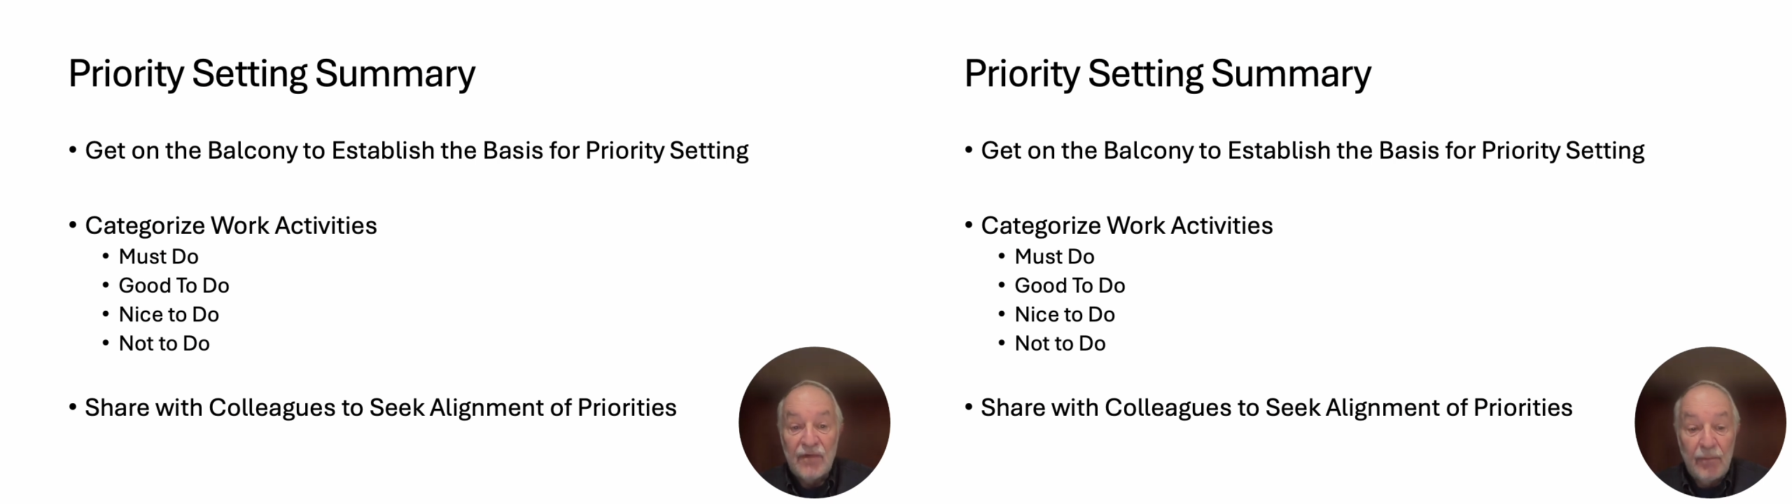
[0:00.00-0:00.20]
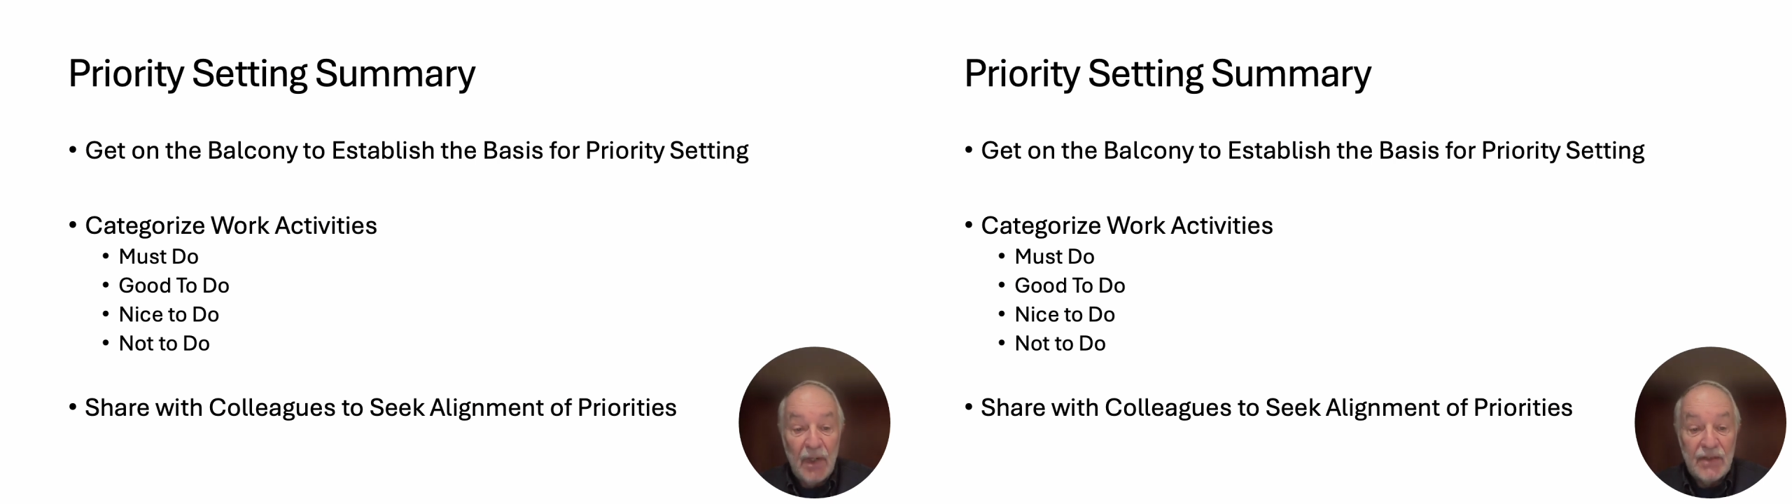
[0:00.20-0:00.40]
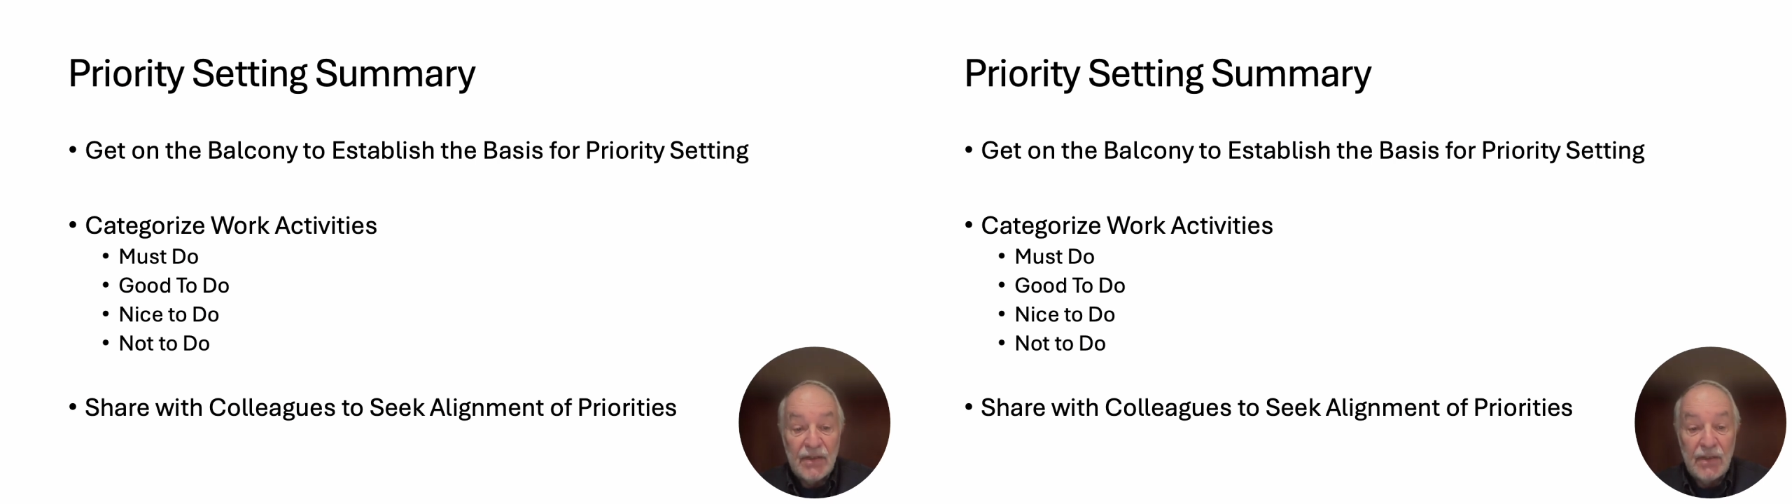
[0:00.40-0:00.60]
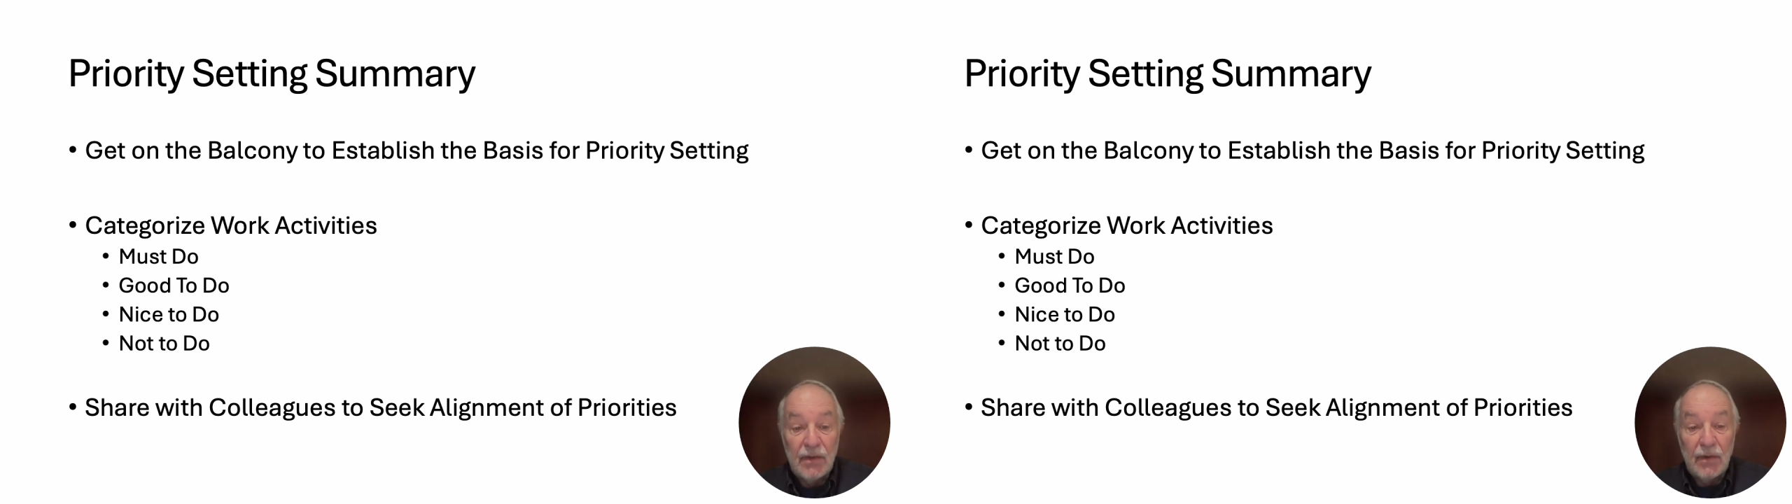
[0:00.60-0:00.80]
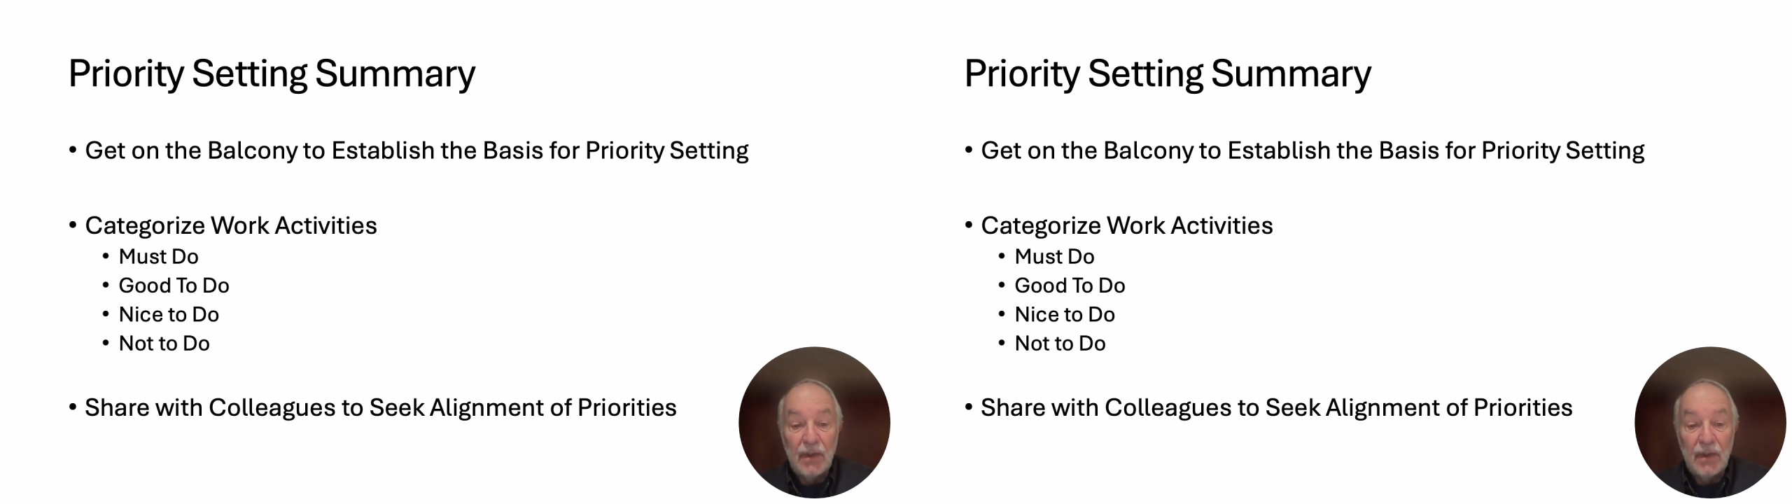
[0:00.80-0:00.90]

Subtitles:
of must do,